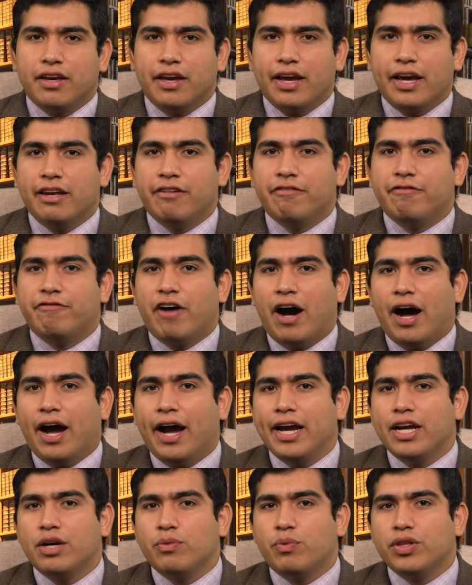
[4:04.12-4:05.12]
and
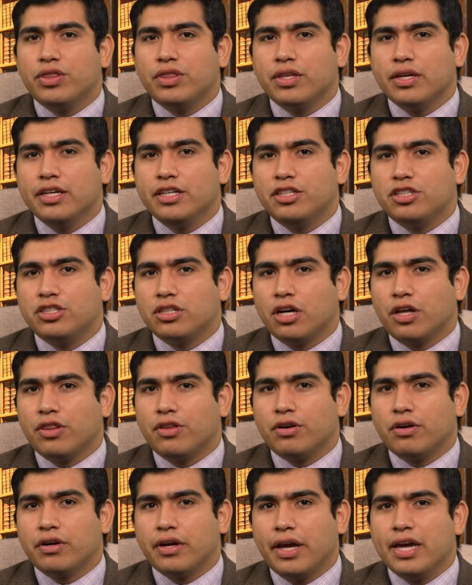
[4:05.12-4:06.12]
vied with each
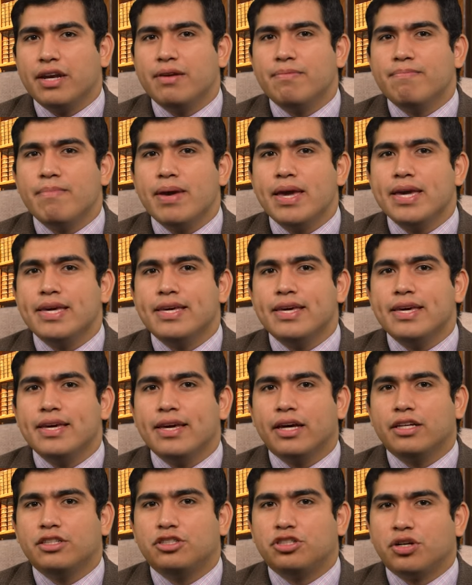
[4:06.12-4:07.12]
other in
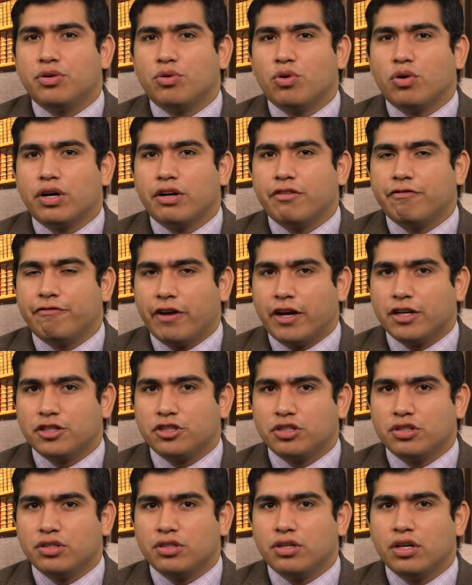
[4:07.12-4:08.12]
making a general
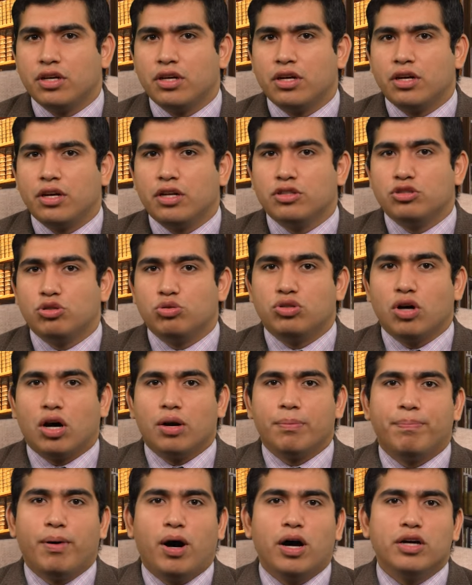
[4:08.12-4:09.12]
confession to
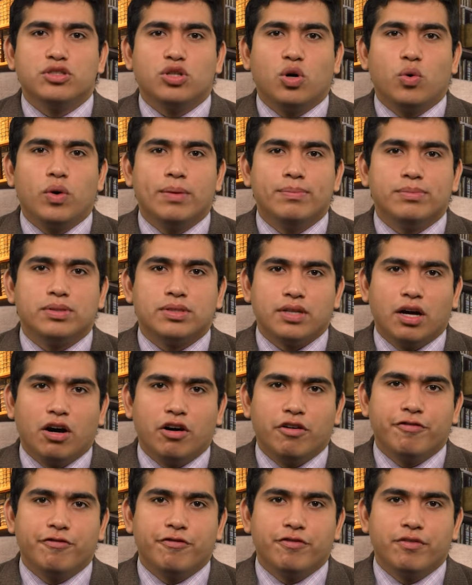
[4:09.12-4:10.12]
Don Bosco
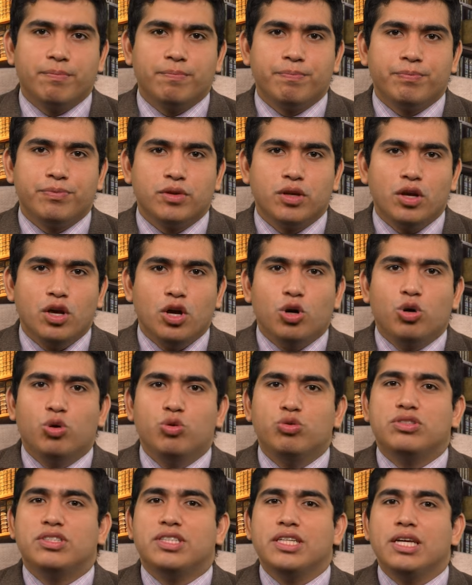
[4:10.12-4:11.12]
himself,
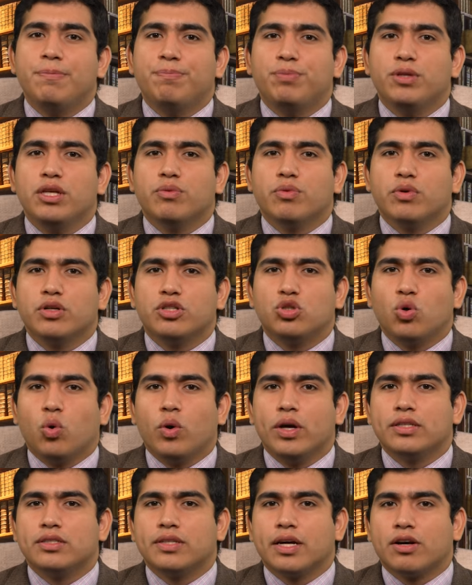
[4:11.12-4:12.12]
who deeply
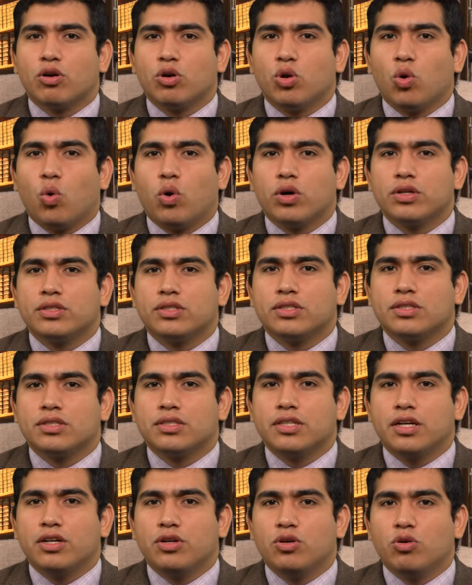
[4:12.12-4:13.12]
rejoiced at our Lord's
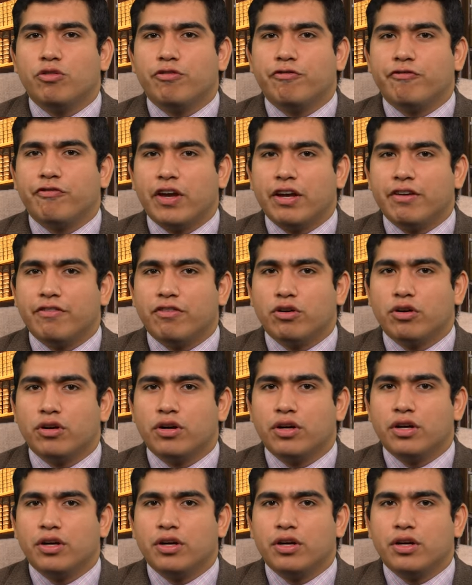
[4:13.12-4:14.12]
signal favor
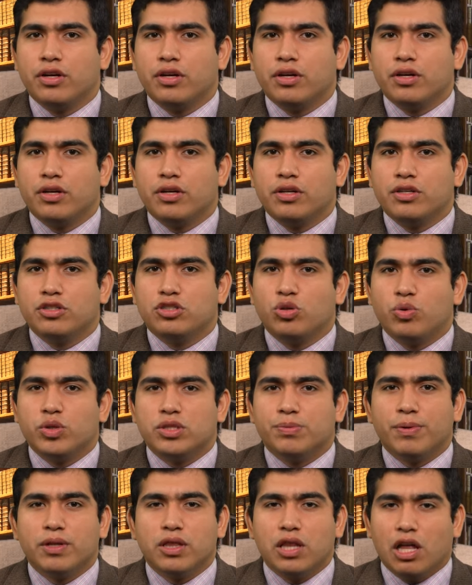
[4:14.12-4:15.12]
to
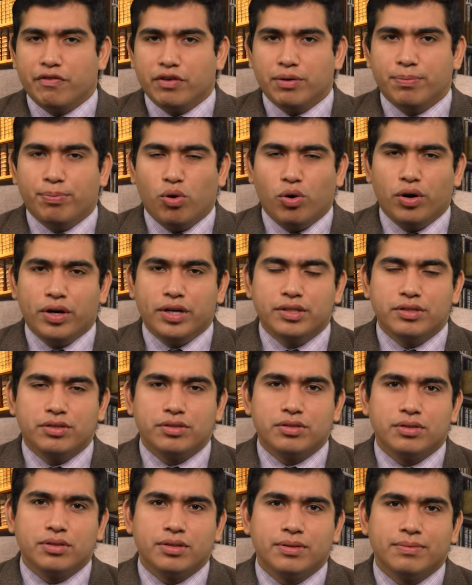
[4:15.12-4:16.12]
his beloved
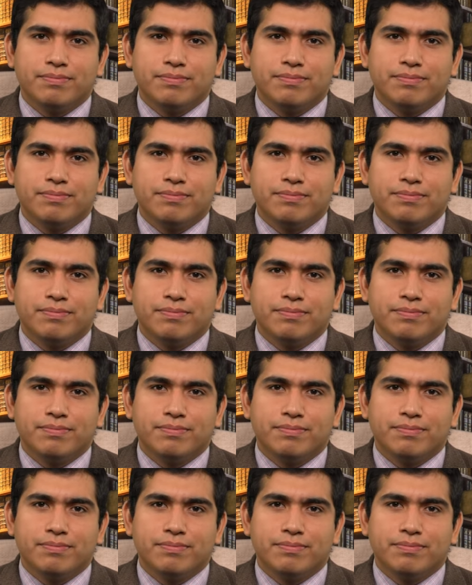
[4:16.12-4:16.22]
boys.